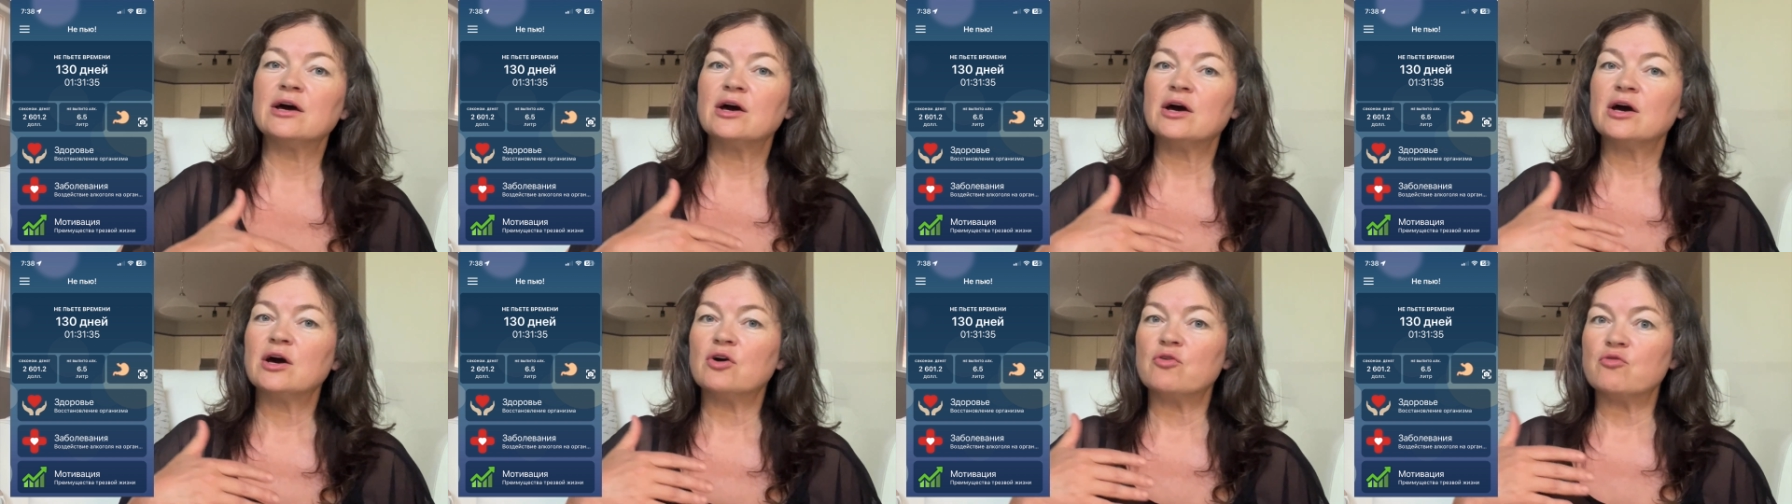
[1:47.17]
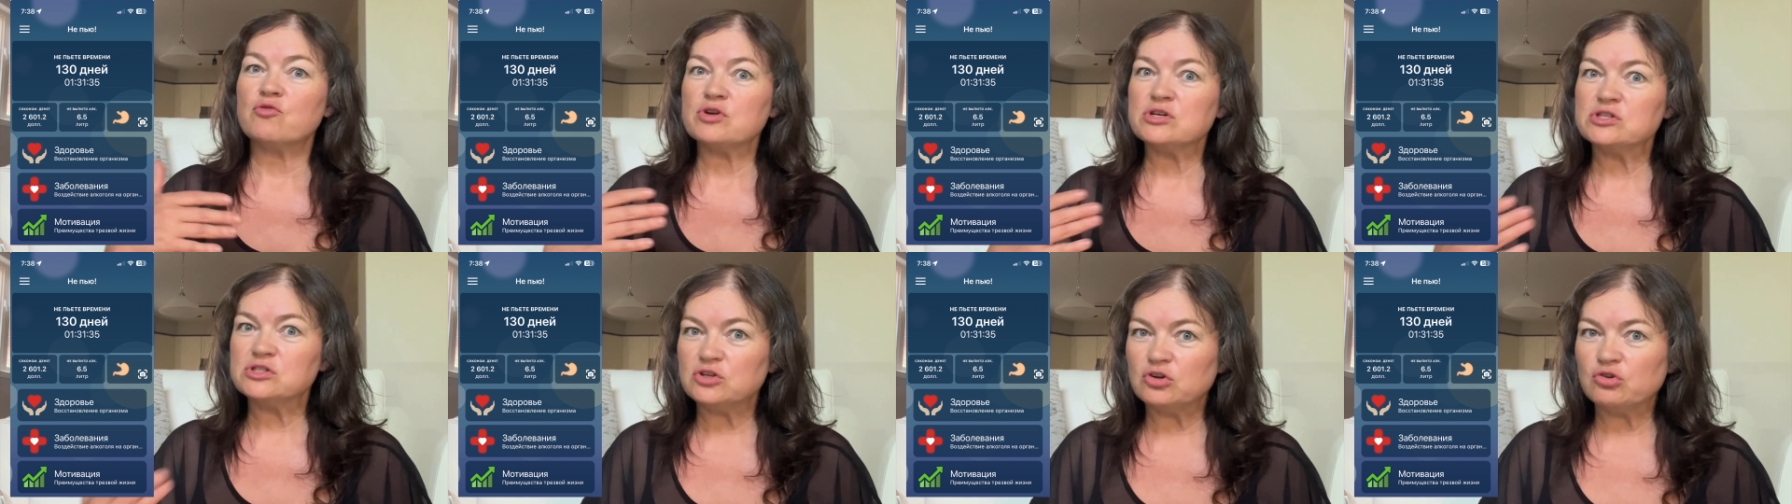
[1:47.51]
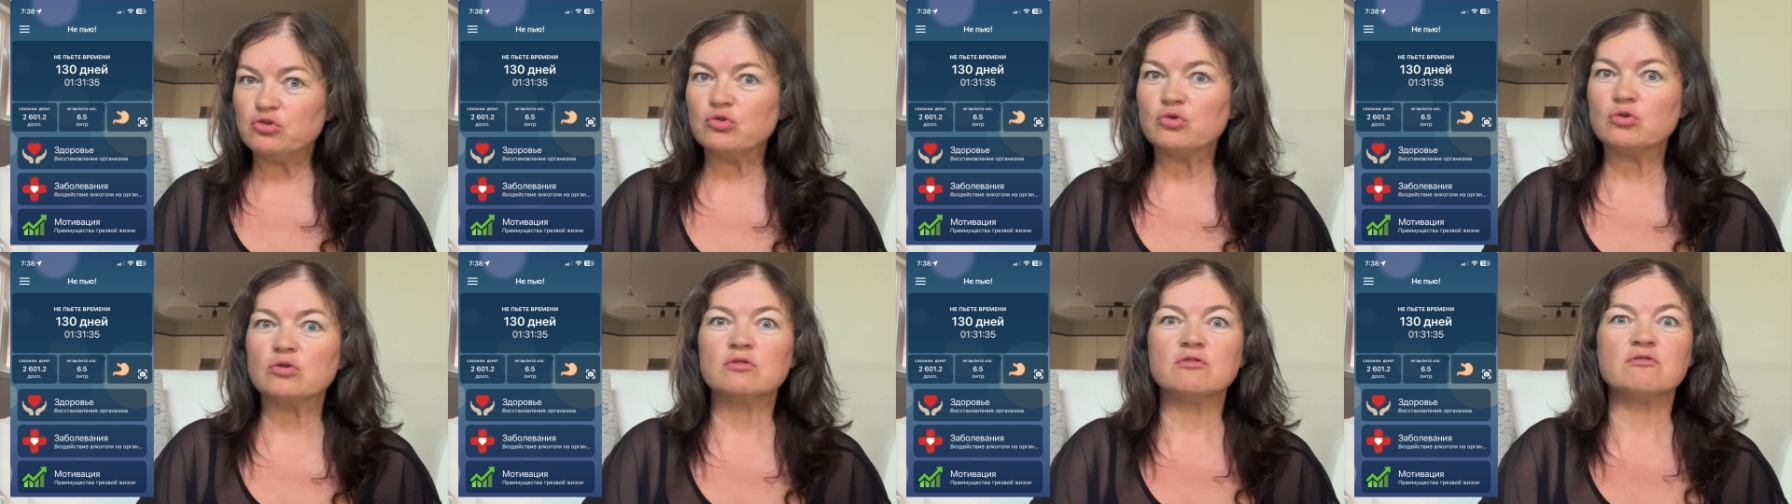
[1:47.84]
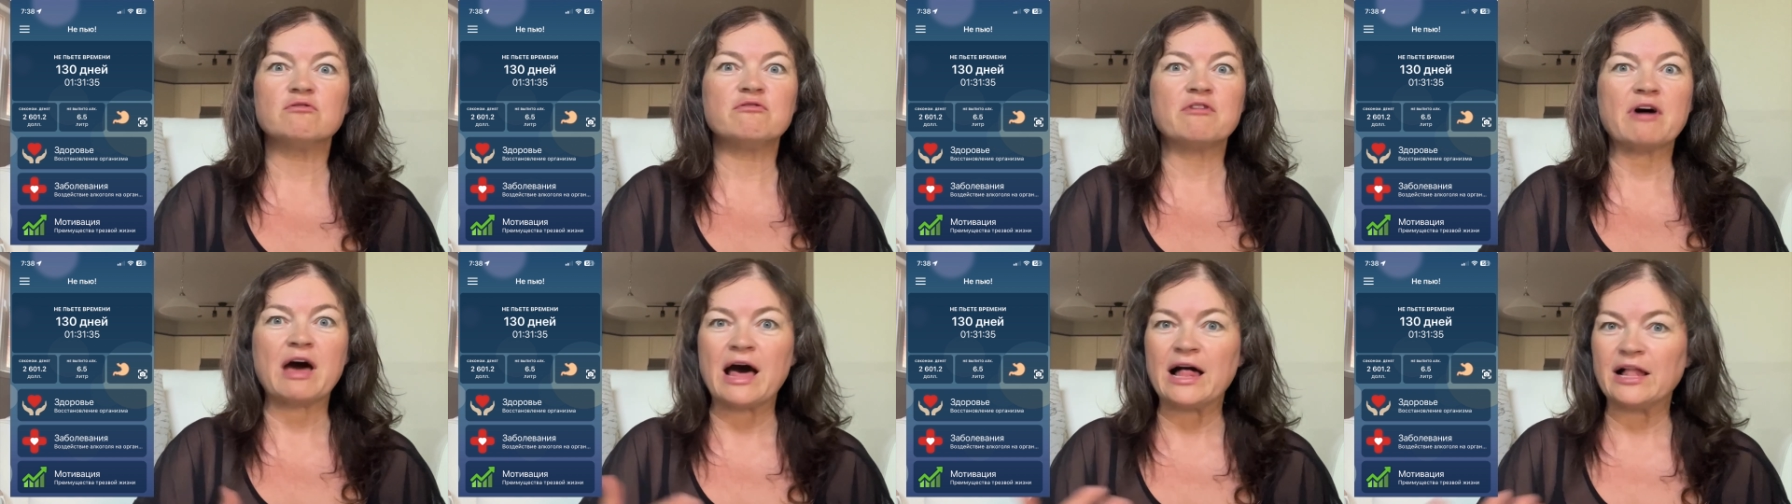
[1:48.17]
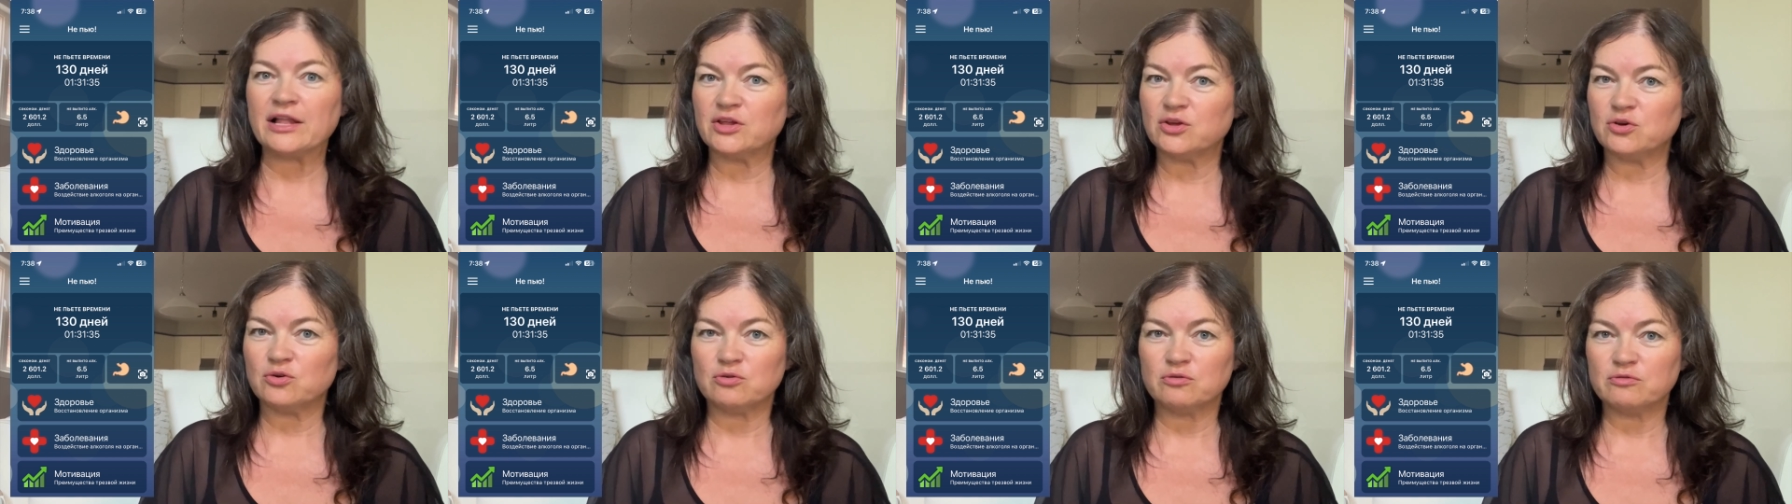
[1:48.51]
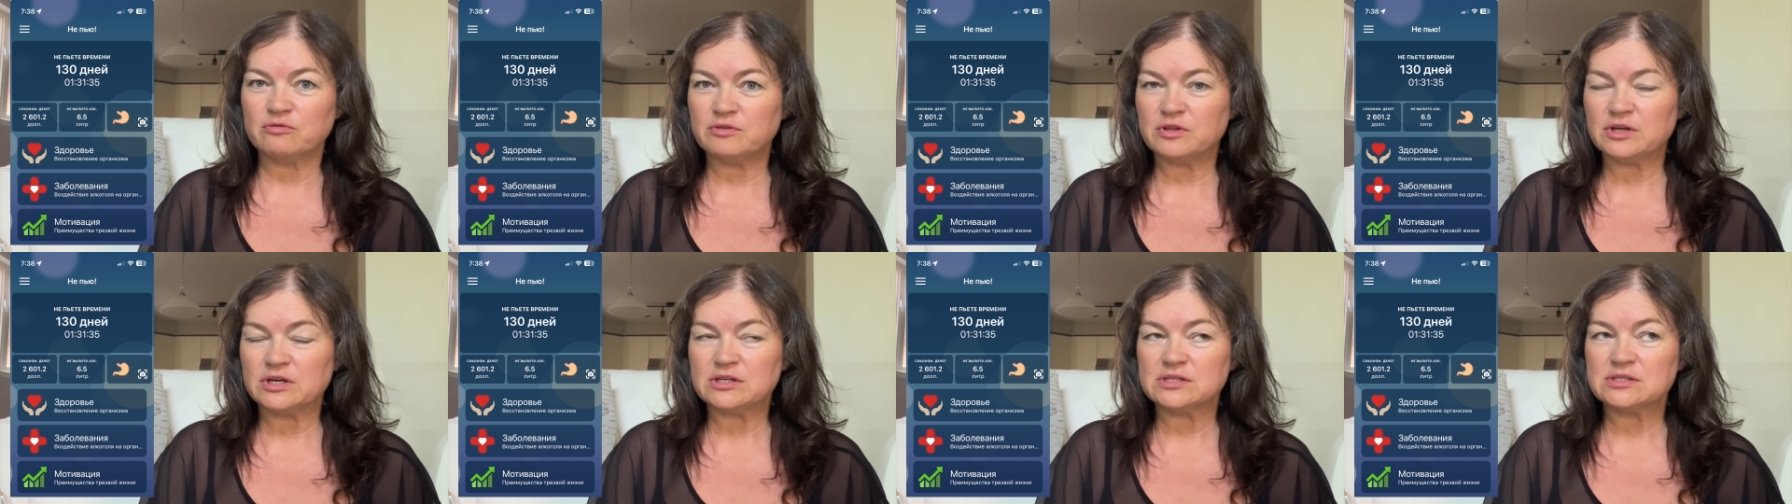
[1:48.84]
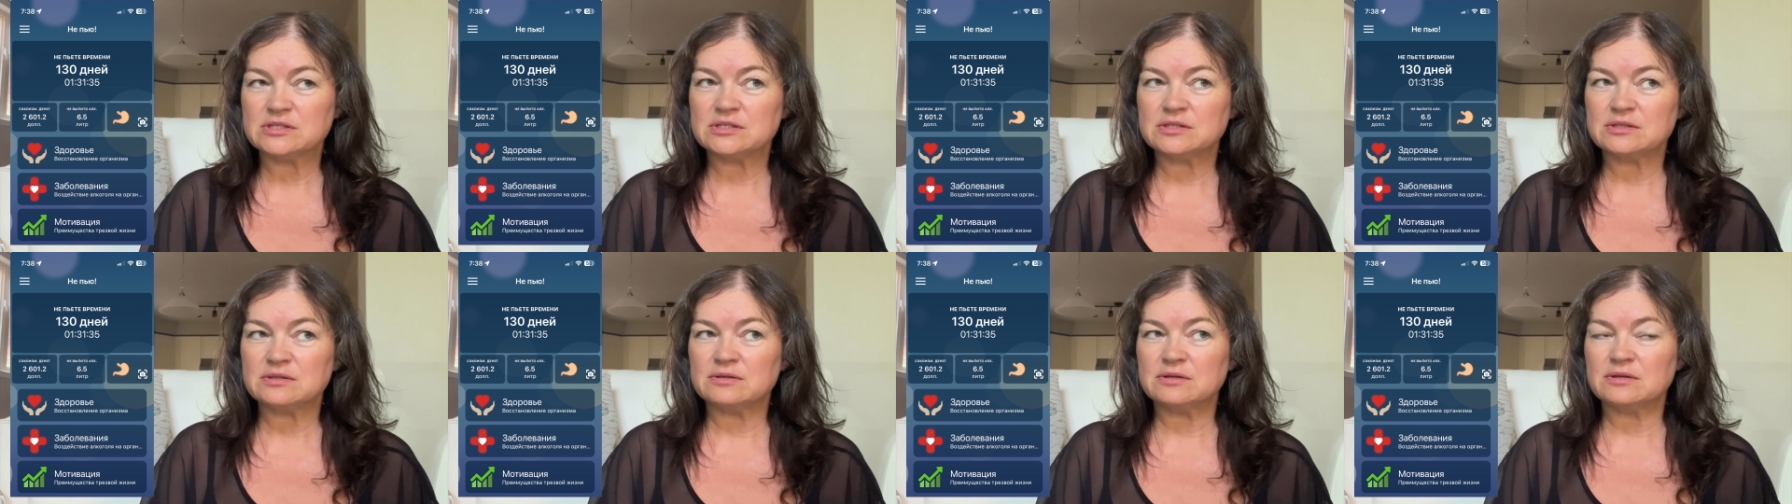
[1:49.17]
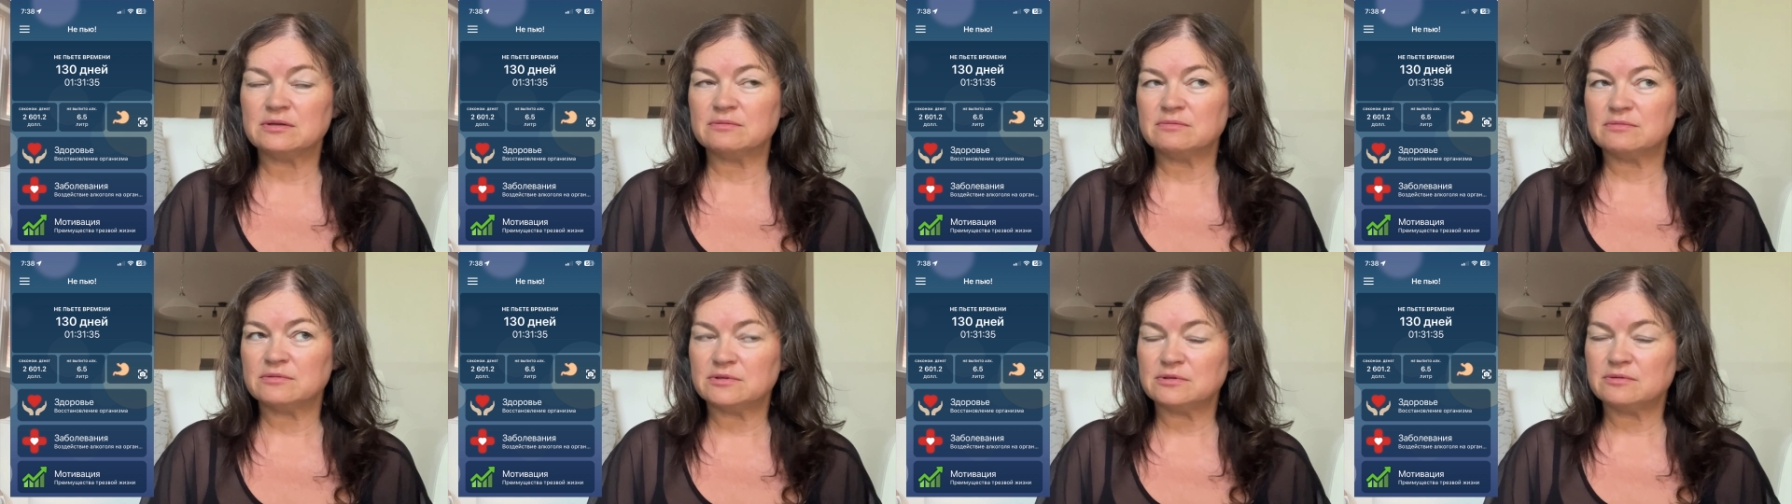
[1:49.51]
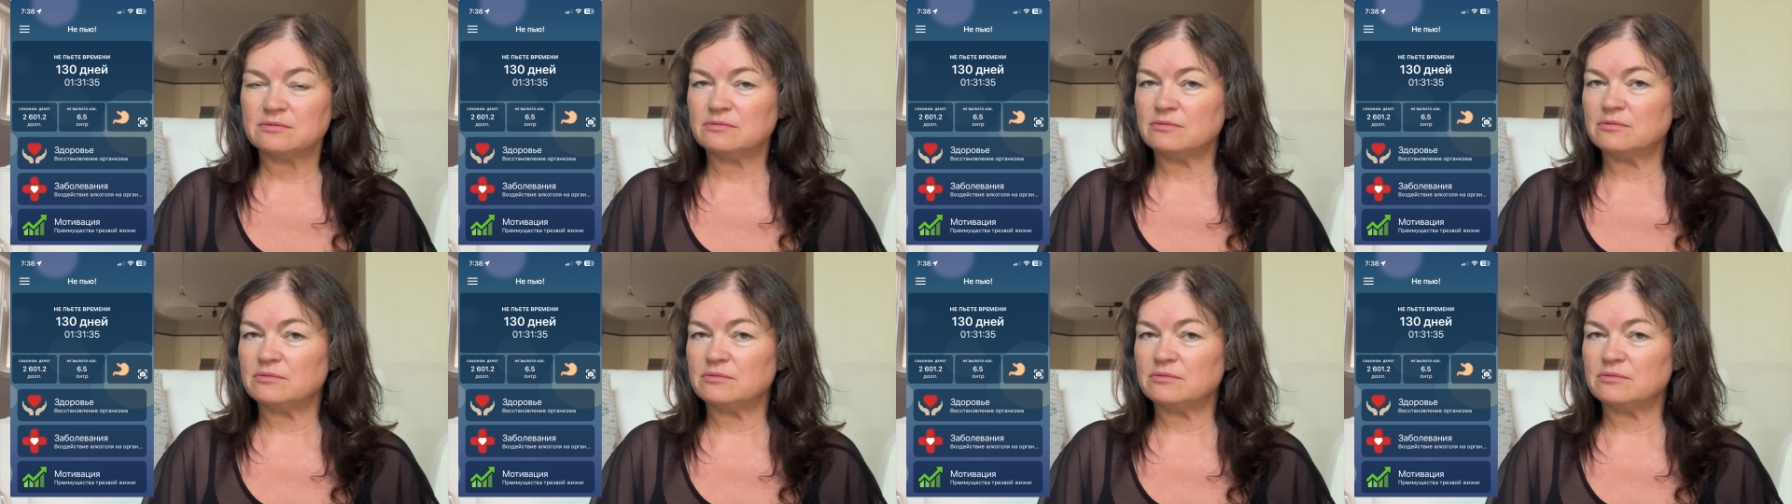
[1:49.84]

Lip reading: residual value of this, and